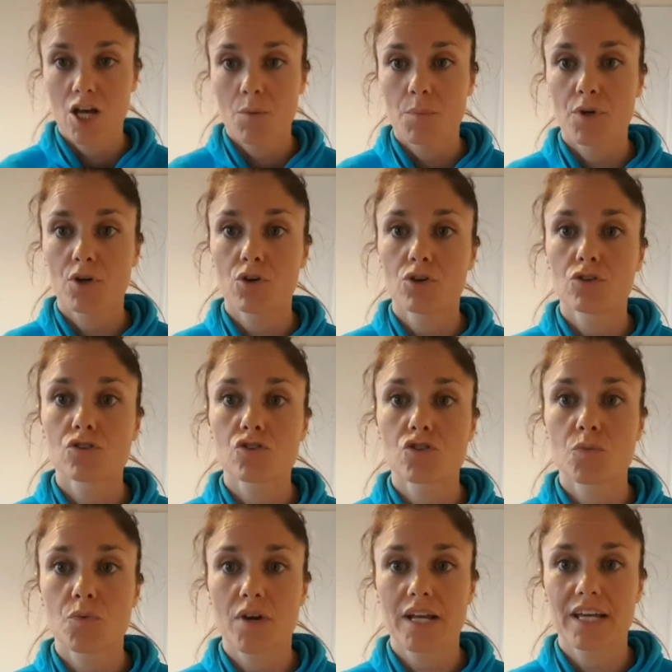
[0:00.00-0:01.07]
but also
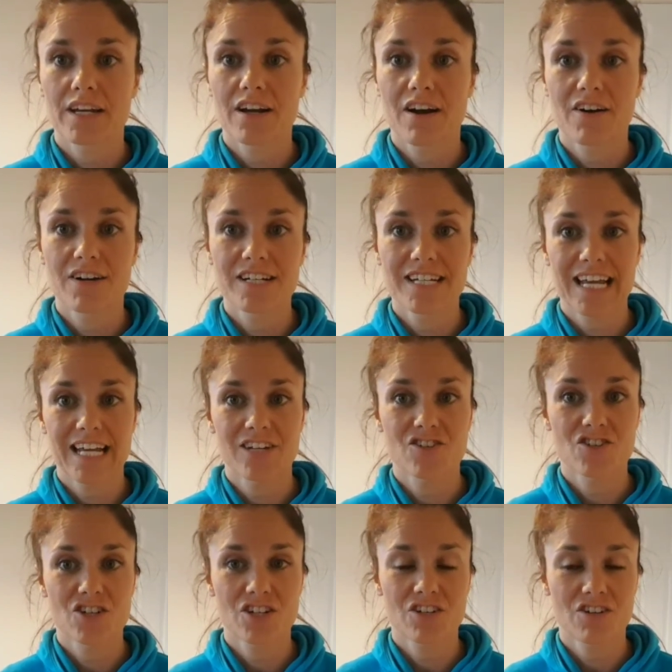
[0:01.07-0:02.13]
bringing our
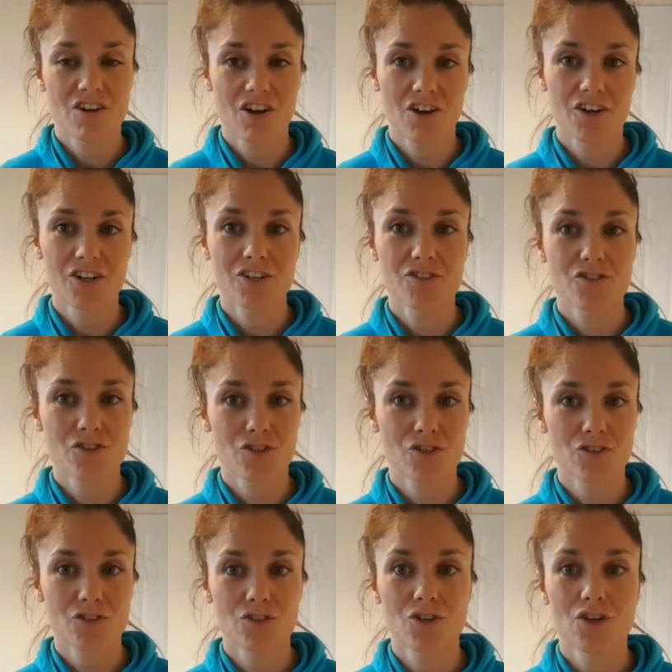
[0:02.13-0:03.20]
attention now
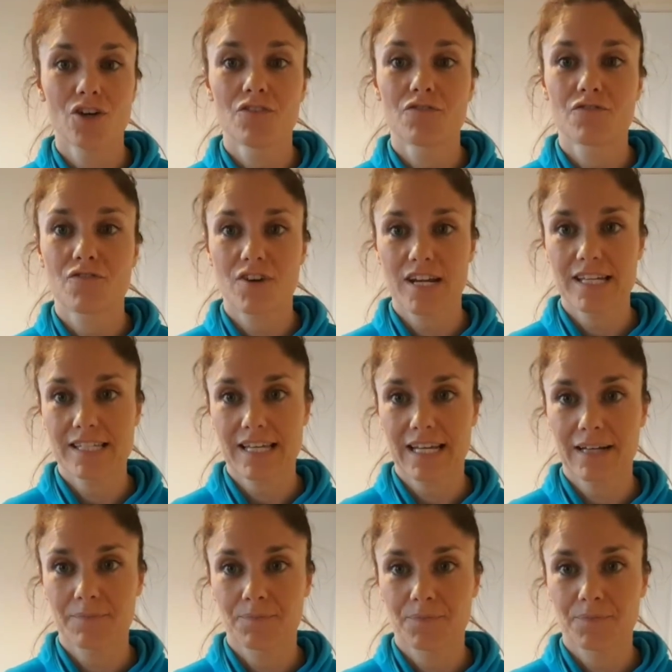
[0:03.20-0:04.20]
to phrasing.